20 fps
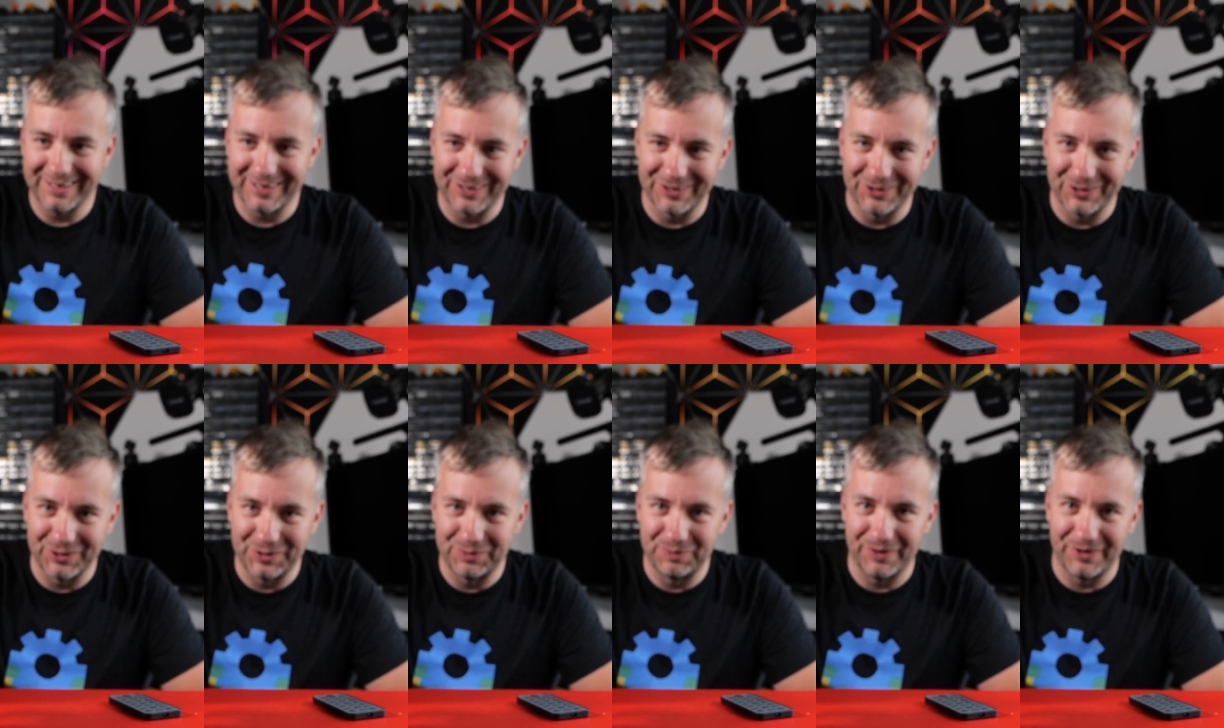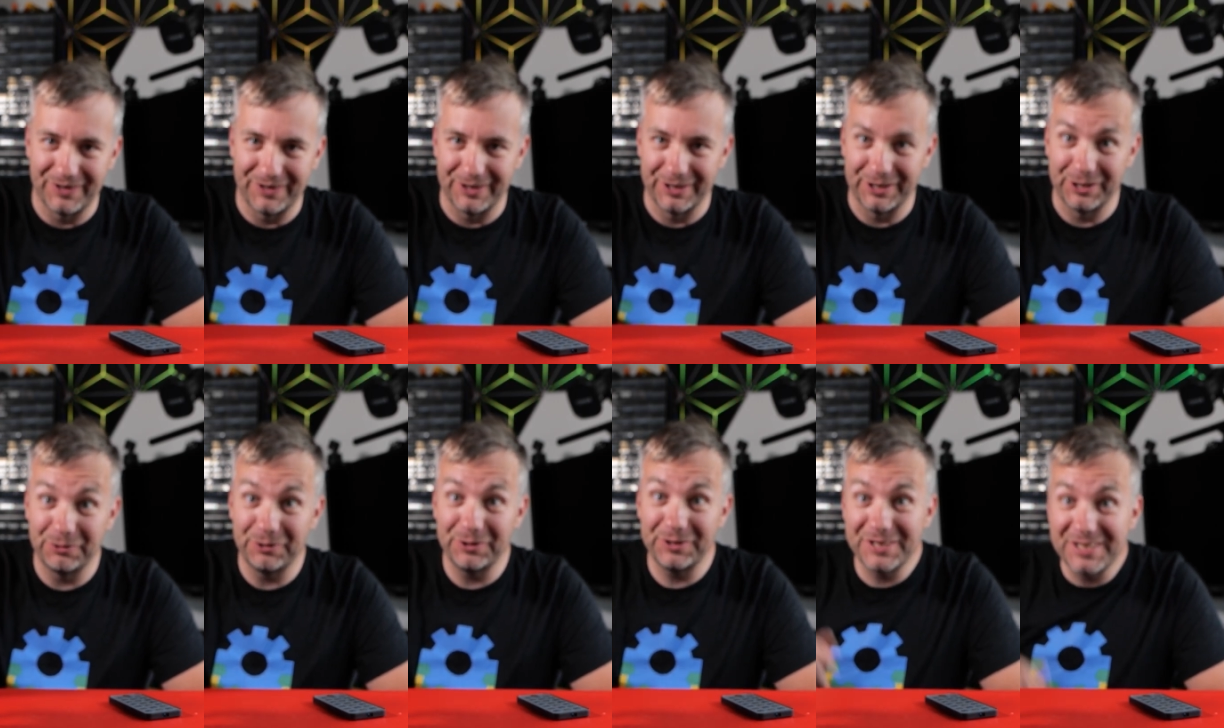Good boy,
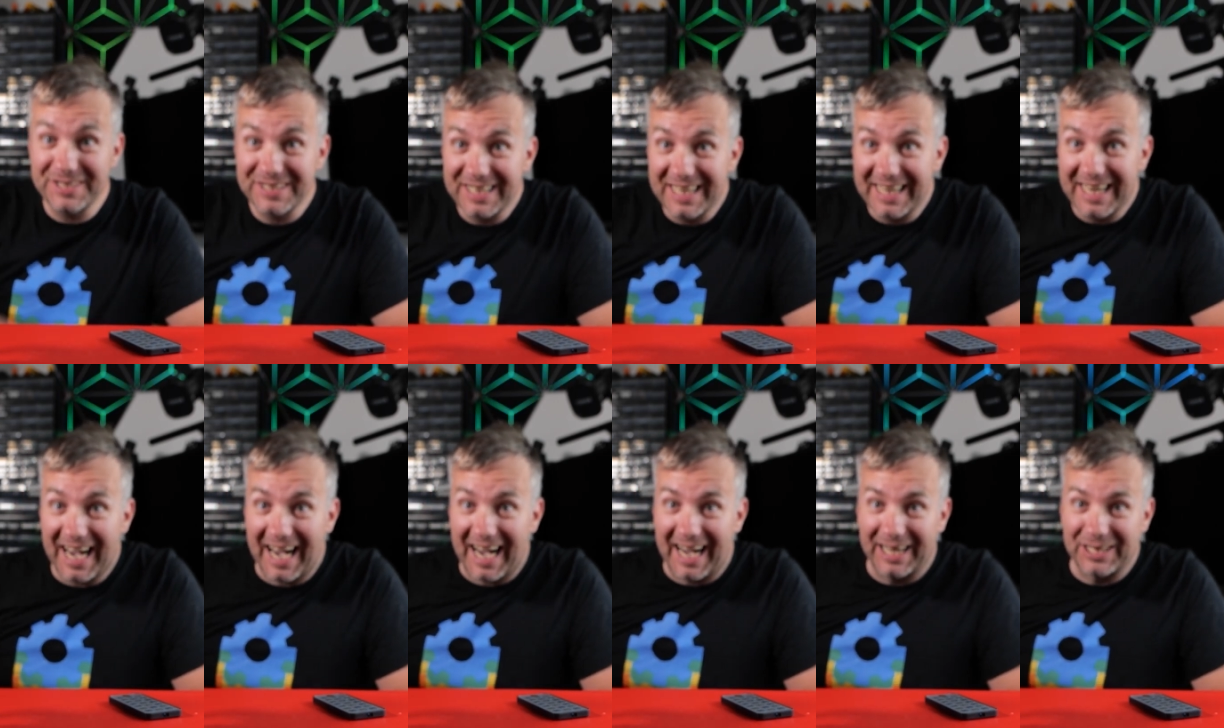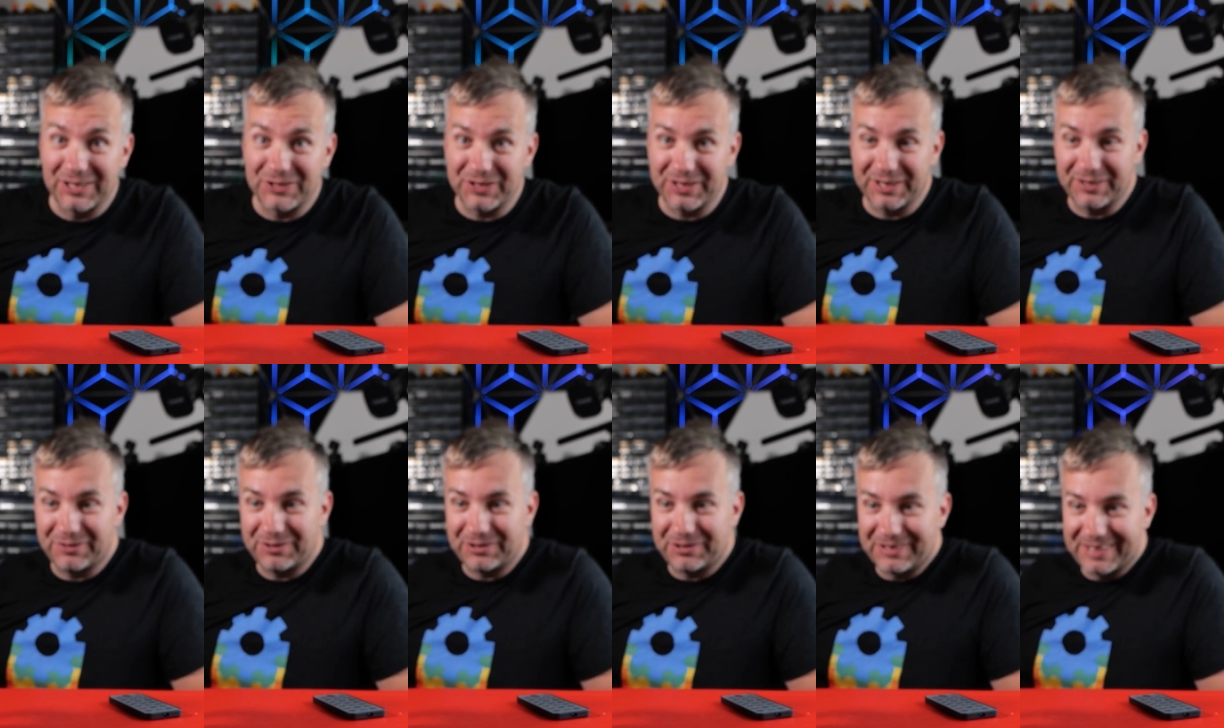you wanna say hi to
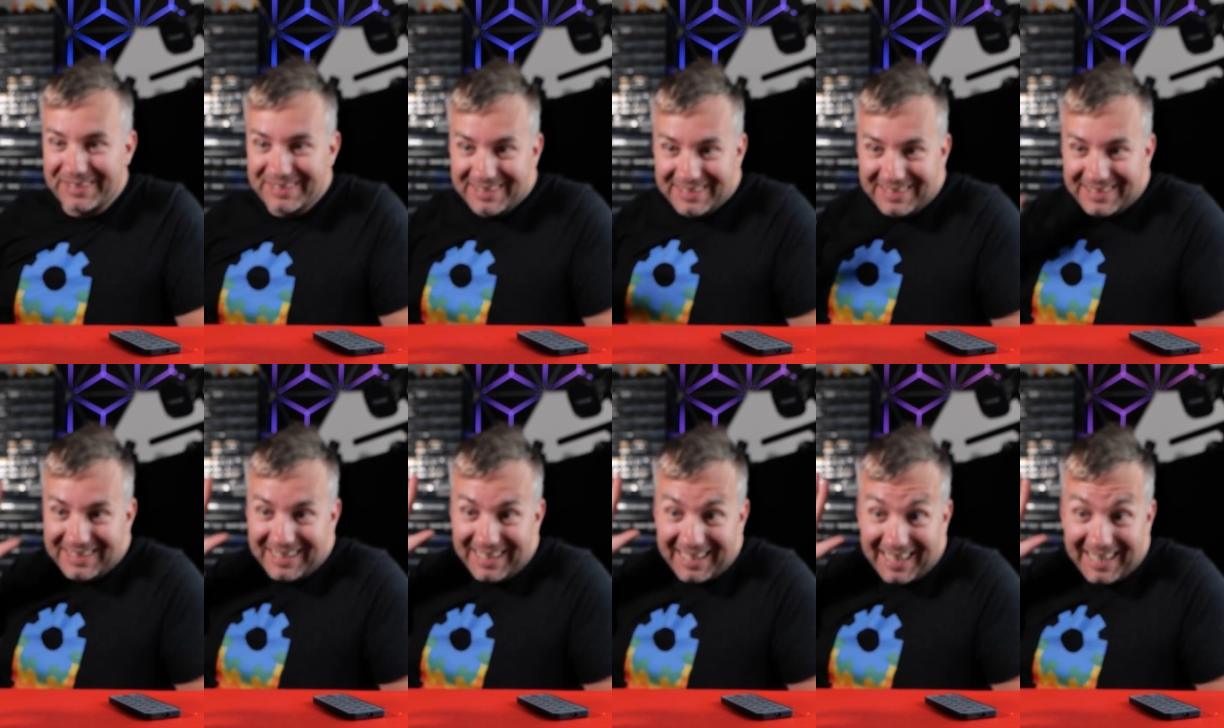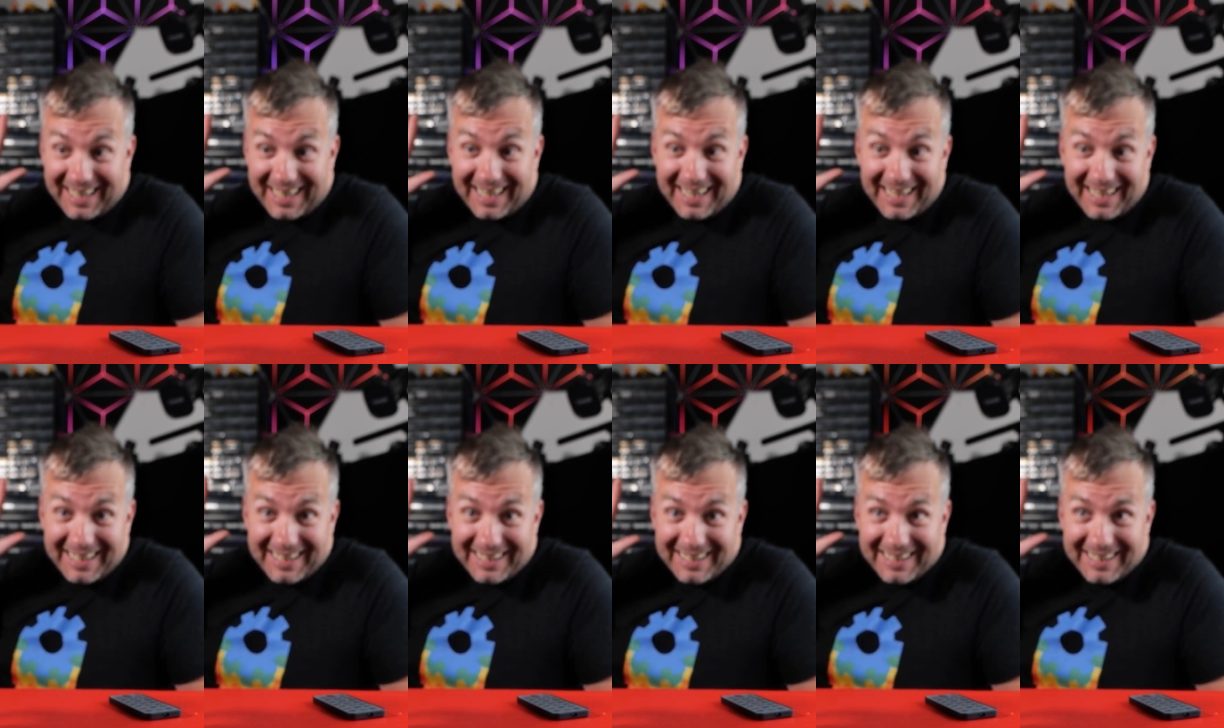everyone?
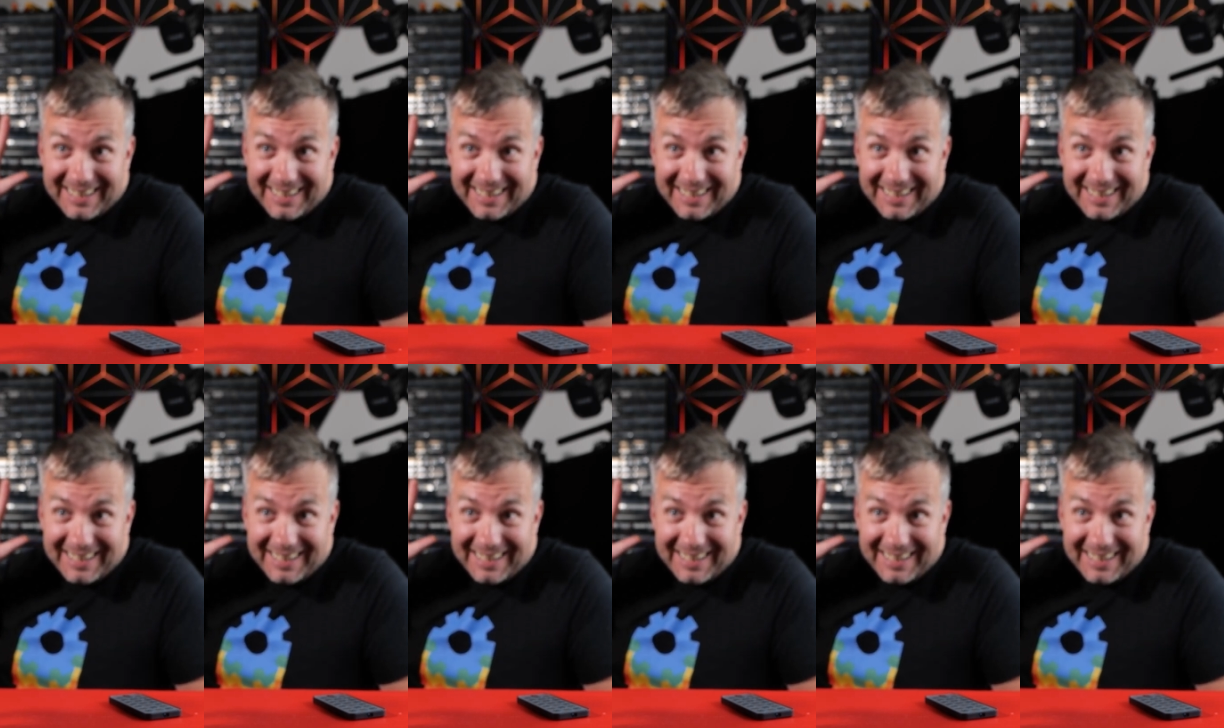Hi!